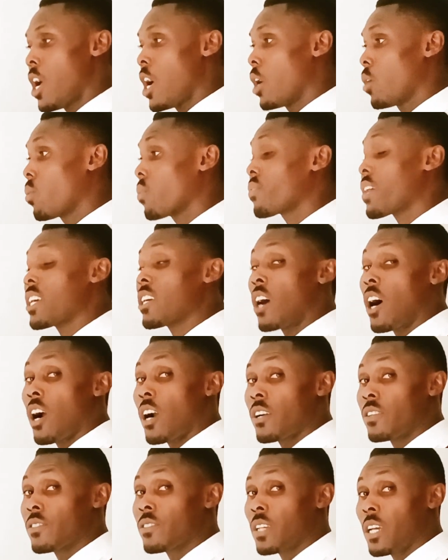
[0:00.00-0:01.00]
No, they
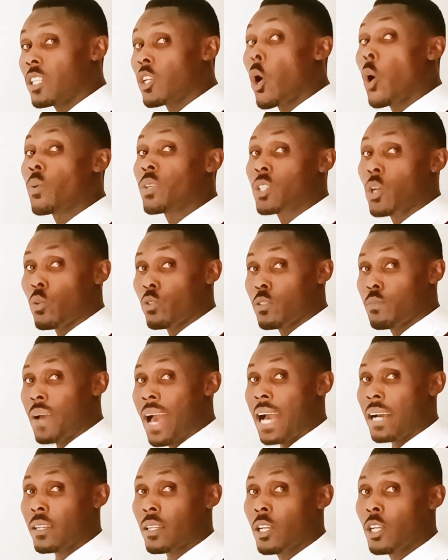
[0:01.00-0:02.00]
aren't. It always
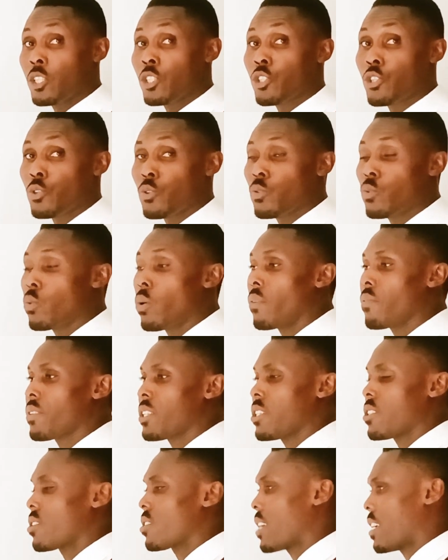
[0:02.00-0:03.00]
goes back
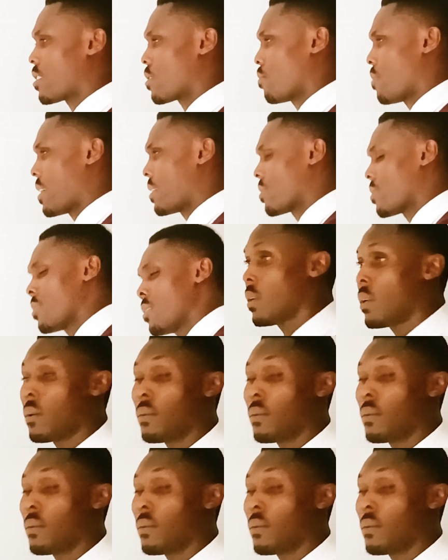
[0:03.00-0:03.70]
to the statement.